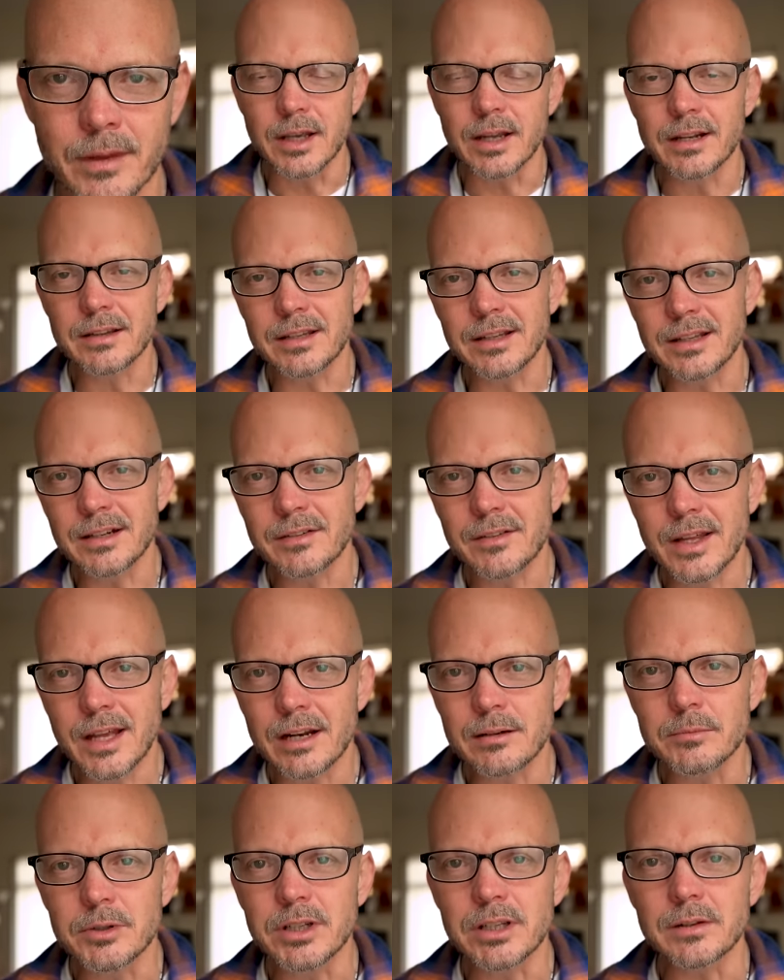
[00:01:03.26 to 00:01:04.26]
And at the end of that,
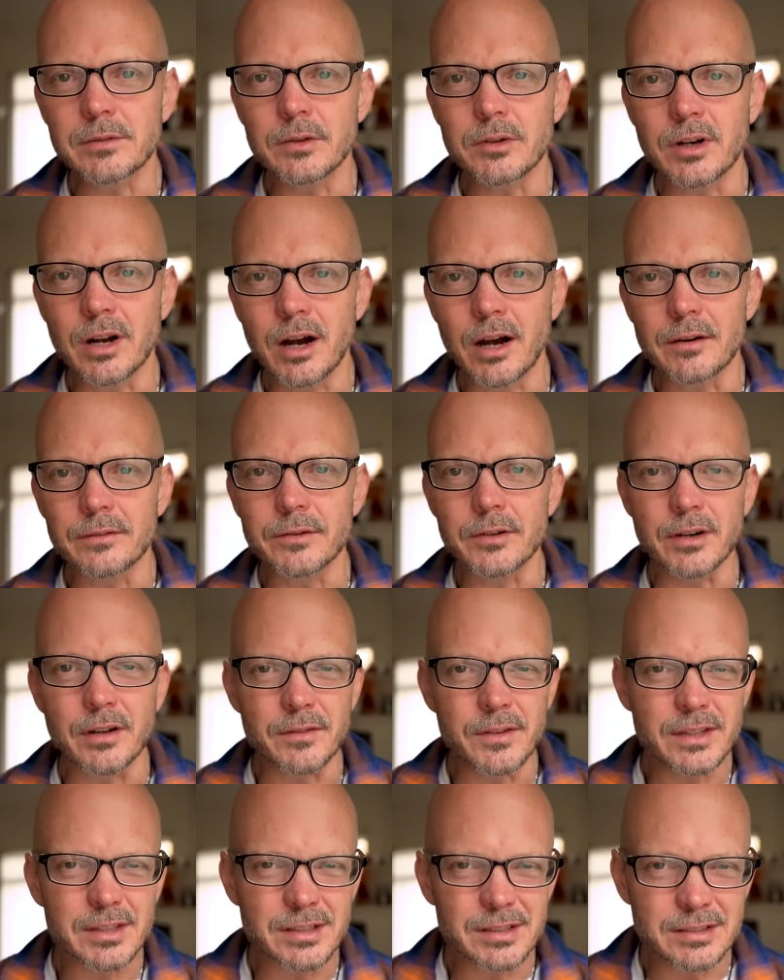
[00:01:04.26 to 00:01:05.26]
I'm going to give you an offer. And
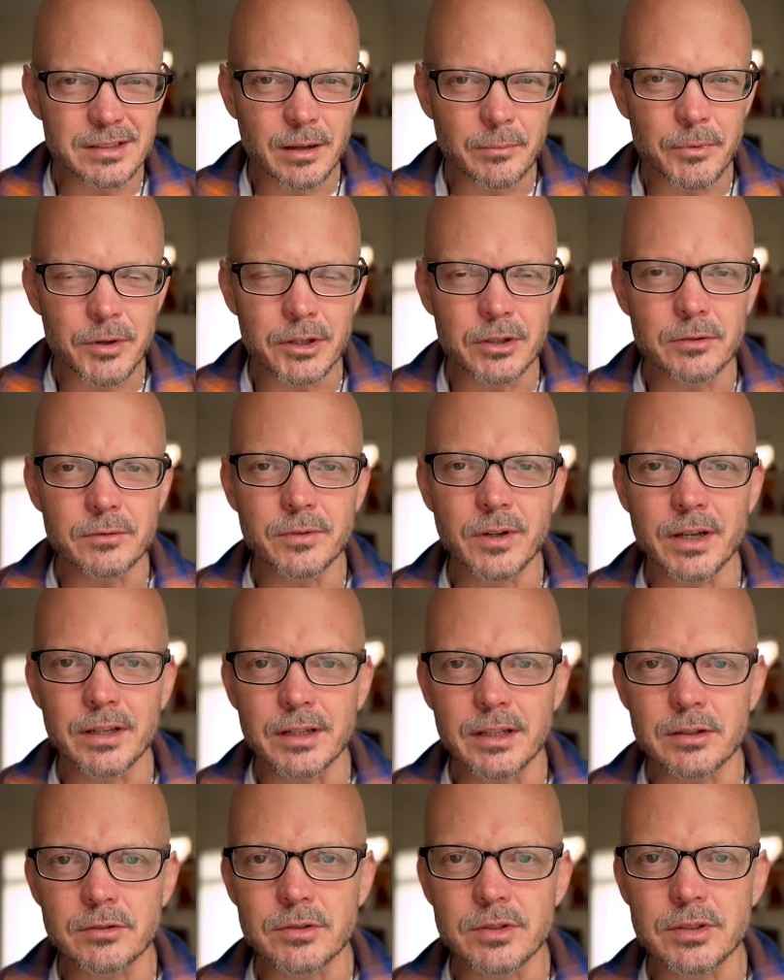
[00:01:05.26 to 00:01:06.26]
if this is something you find
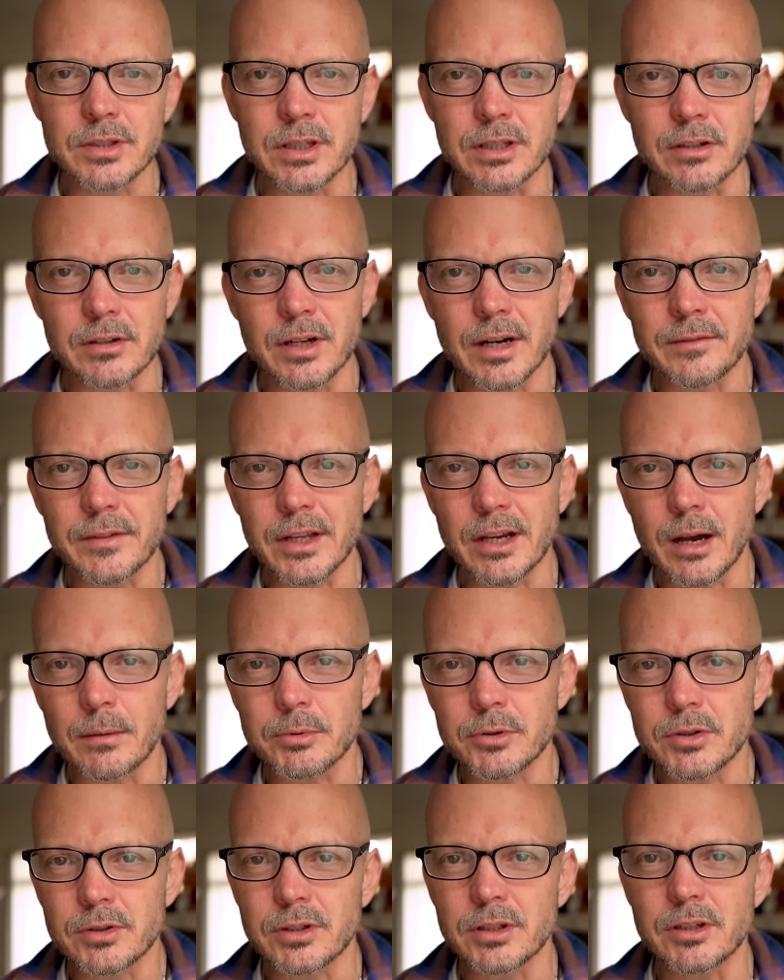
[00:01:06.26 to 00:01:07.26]
interesting, you're going to have the
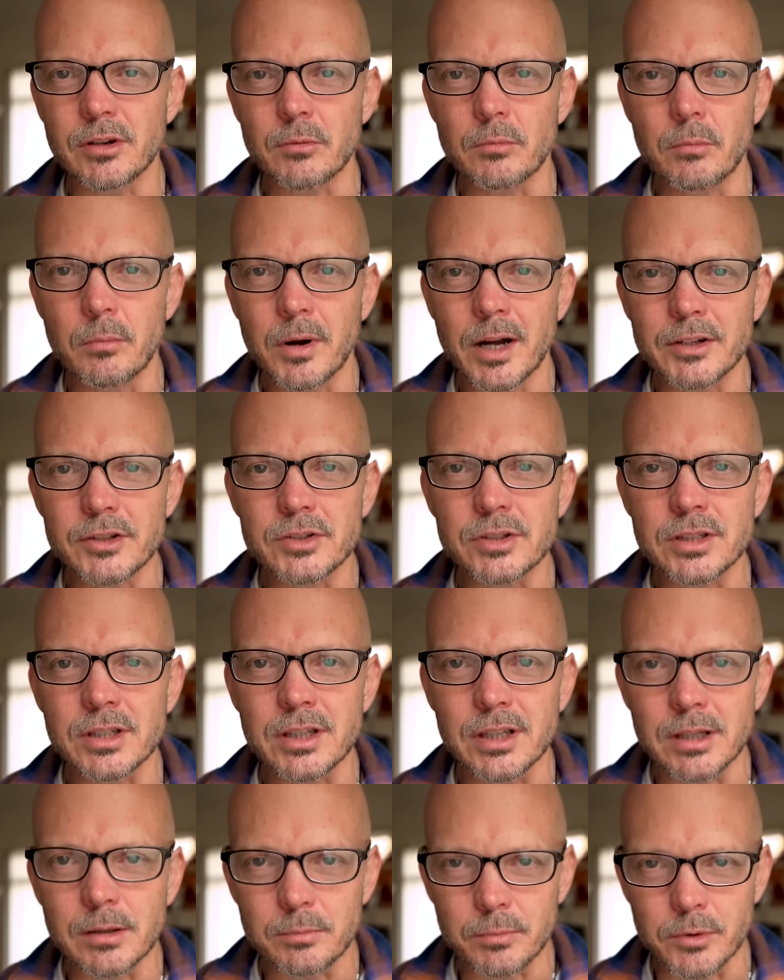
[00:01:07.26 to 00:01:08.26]
opportunity to go much
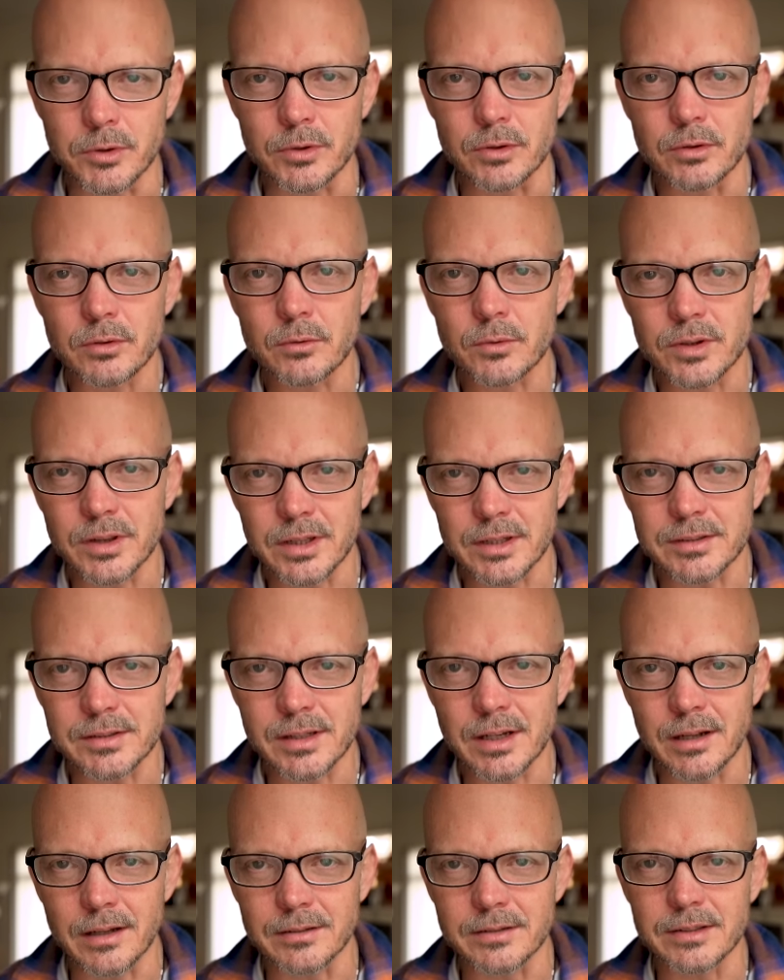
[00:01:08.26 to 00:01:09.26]
deeper with these
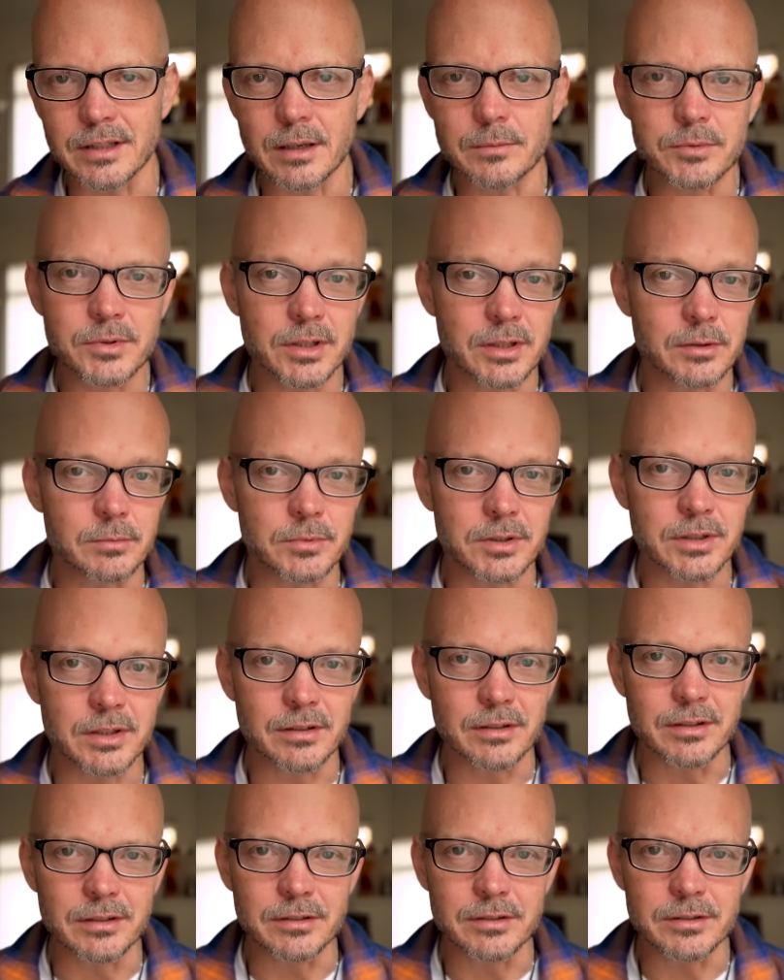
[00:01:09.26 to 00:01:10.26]
concepts, these
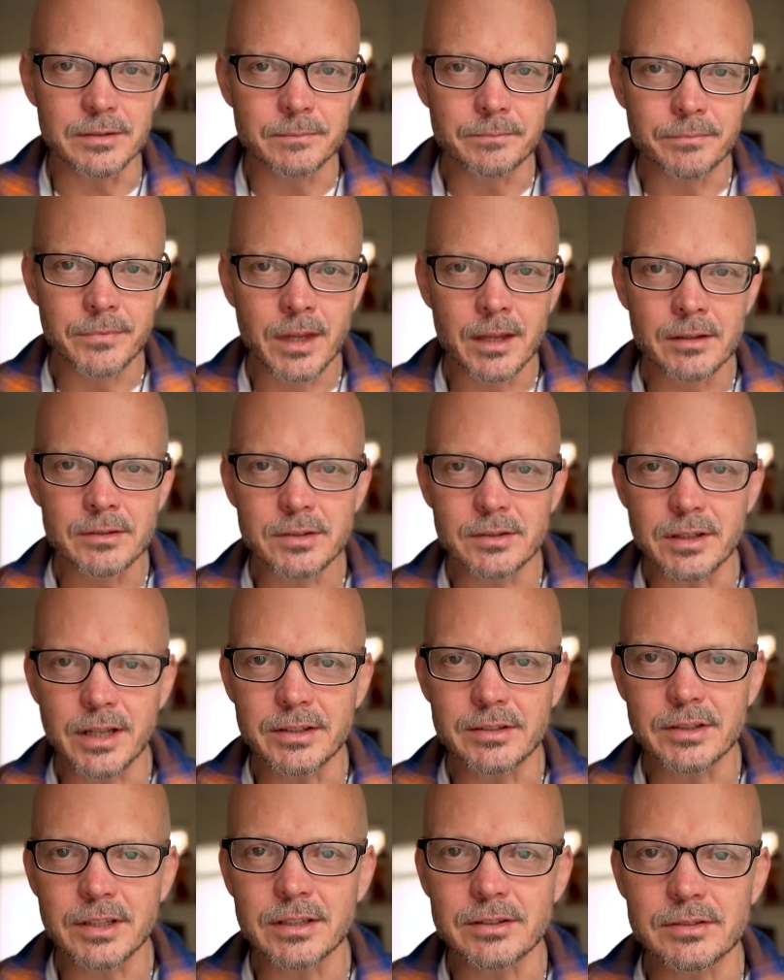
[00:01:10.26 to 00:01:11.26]
materials. So
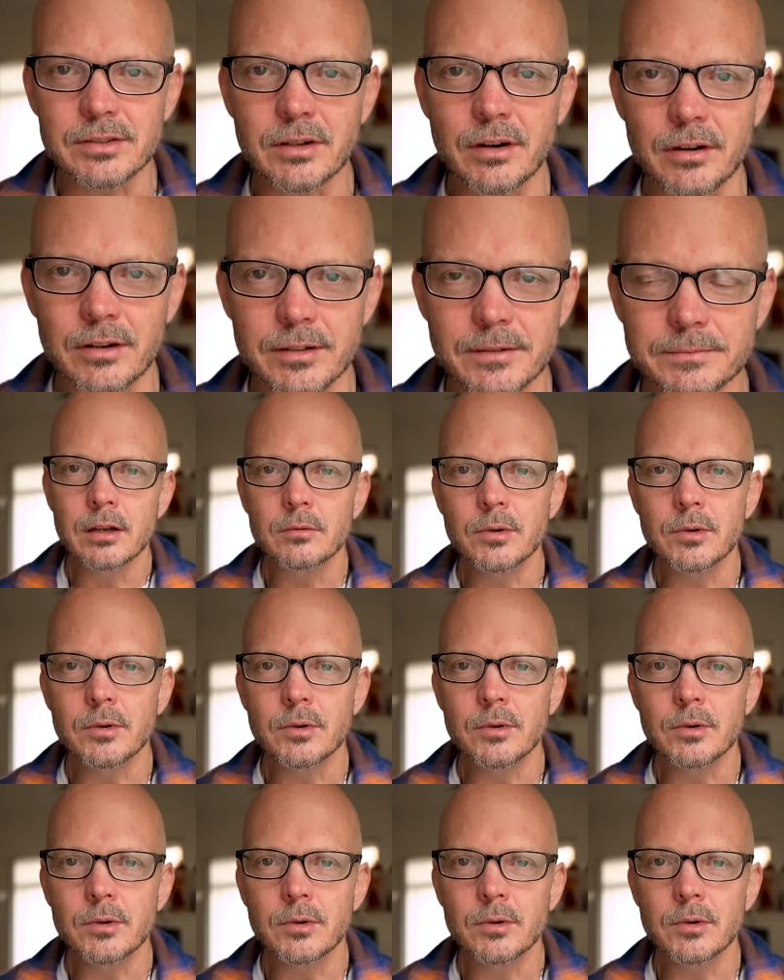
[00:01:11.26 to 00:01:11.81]
let's get started.